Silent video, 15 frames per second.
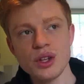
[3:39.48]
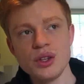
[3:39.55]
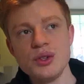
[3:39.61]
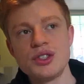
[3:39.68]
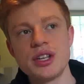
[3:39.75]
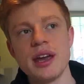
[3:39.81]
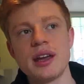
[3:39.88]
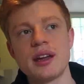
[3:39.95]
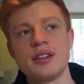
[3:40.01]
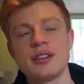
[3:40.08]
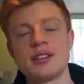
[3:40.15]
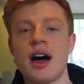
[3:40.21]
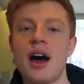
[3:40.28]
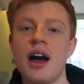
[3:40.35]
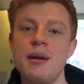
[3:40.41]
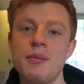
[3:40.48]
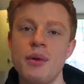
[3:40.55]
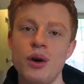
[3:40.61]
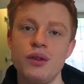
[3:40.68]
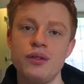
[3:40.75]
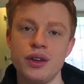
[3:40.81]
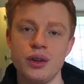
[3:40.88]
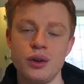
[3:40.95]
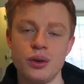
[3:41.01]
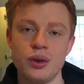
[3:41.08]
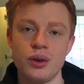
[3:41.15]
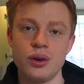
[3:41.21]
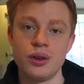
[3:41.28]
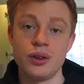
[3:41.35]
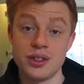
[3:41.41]
you take the time over
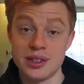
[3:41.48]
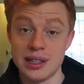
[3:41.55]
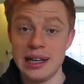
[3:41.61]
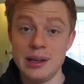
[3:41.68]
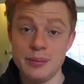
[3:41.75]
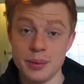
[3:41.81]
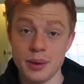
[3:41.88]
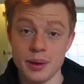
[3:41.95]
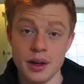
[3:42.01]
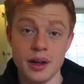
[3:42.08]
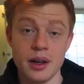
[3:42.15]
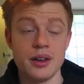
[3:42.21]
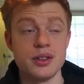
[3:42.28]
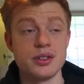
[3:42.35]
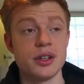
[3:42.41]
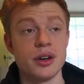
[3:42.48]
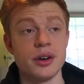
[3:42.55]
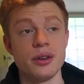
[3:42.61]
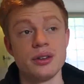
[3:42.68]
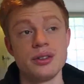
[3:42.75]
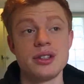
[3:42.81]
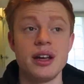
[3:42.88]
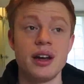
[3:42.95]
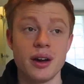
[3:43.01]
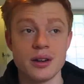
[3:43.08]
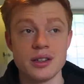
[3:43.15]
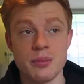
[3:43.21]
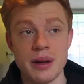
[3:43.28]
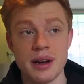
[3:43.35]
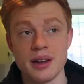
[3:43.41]
your sleep. So say I
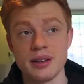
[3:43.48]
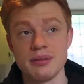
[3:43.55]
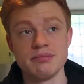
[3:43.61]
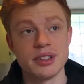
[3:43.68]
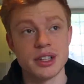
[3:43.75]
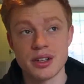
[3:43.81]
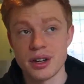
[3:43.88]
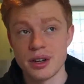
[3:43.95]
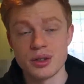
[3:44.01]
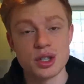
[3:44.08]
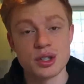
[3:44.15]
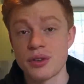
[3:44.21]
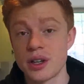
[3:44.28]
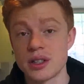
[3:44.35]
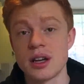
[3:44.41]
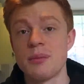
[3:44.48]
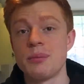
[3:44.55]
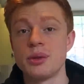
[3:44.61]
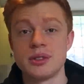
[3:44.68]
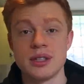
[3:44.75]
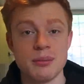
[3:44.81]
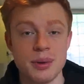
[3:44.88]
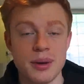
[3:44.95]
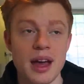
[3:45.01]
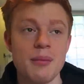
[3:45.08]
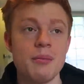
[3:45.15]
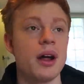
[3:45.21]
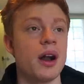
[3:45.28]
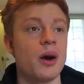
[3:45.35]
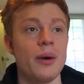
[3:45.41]
go to bed at, I don't know, just for example 10
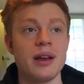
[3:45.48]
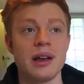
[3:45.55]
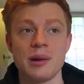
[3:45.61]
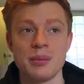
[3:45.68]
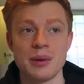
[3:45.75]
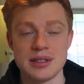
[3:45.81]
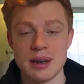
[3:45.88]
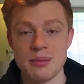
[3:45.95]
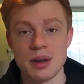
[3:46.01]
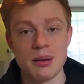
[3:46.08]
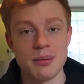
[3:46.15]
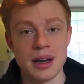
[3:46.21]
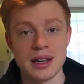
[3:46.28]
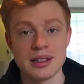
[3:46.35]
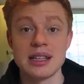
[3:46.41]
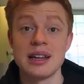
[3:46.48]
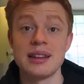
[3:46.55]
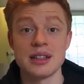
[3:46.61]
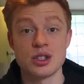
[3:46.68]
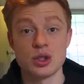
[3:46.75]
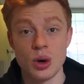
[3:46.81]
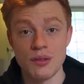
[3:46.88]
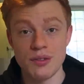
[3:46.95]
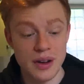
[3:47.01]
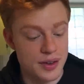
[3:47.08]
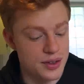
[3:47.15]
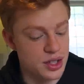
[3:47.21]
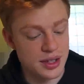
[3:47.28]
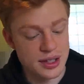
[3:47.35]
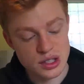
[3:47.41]
p.m. and I wake up at 10 p.m. the next day. That's 12
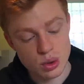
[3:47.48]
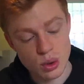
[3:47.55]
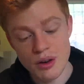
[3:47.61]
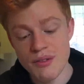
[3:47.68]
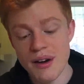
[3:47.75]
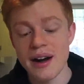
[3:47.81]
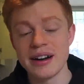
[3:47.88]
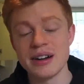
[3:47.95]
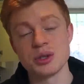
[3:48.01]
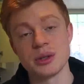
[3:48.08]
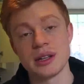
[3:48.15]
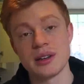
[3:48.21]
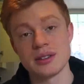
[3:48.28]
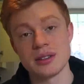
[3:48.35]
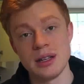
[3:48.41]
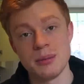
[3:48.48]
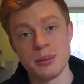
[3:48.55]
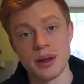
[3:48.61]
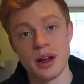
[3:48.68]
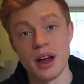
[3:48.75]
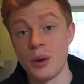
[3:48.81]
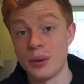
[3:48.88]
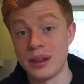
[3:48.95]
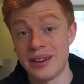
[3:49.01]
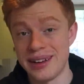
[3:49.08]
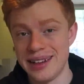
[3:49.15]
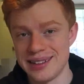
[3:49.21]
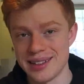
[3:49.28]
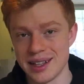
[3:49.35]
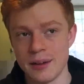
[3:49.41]
hours. So that's 12 hours without sleeping,
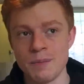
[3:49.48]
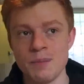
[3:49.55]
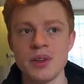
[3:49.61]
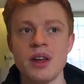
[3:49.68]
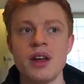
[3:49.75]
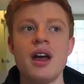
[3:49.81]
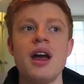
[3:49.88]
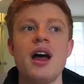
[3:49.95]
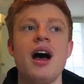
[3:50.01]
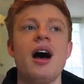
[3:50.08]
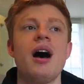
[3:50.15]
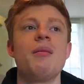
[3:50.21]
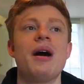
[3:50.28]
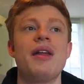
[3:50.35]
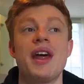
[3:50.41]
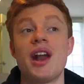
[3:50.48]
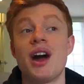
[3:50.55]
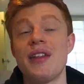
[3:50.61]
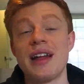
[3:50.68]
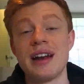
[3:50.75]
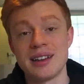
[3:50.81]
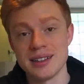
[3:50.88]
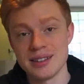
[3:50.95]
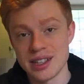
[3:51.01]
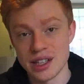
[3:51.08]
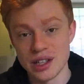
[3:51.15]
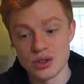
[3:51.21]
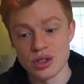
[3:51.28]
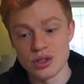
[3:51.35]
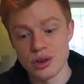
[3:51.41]
without eating. And then I
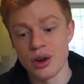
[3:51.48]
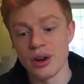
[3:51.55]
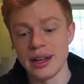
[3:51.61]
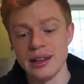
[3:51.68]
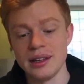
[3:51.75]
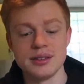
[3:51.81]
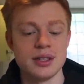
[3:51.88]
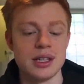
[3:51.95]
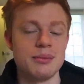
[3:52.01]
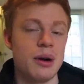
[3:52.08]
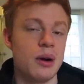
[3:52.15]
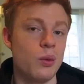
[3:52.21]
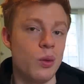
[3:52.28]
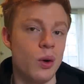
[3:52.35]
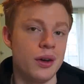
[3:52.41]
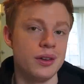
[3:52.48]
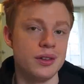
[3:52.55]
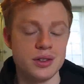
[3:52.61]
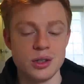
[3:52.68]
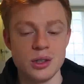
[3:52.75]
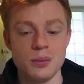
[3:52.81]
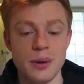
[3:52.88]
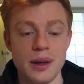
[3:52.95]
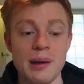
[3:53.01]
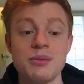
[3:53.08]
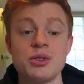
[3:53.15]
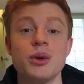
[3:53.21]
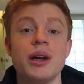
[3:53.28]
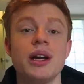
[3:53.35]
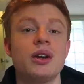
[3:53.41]
continue to not eat until about 1, 2 p.m.
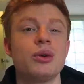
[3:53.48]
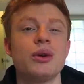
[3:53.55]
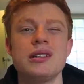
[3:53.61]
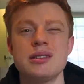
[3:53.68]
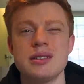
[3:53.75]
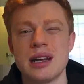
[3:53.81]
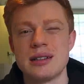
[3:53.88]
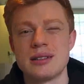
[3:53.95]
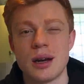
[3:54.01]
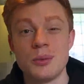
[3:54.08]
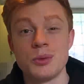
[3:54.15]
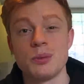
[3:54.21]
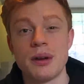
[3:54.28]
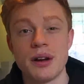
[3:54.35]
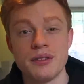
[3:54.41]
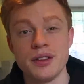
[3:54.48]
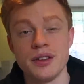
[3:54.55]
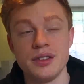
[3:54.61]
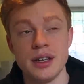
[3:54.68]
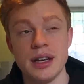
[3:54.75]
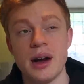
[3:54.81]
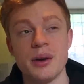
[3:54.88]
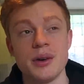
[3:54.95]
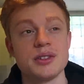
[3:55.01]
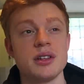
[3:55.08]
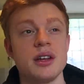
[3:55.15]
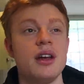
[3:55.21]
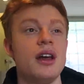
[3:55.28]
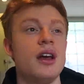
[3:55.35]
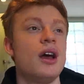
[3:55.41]
So it increases that time to about 15 hours.